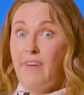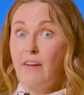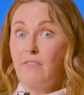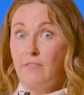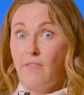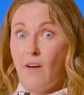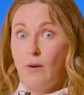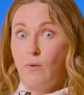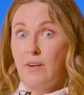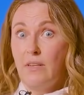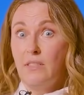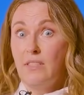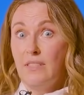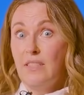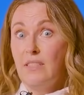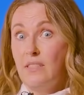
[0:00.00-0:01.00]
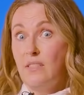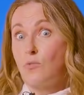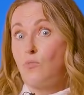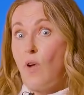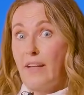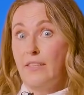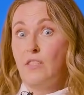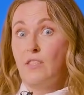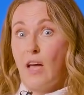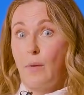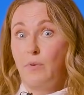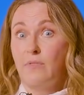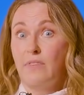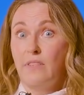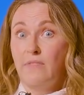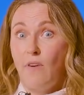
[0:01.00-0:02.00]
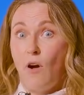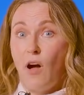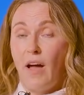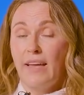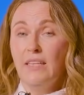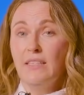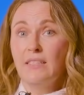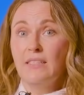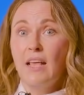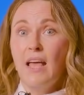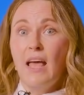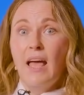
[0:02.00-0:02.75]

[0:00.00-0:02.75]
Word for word: verify whether this is the right type of advice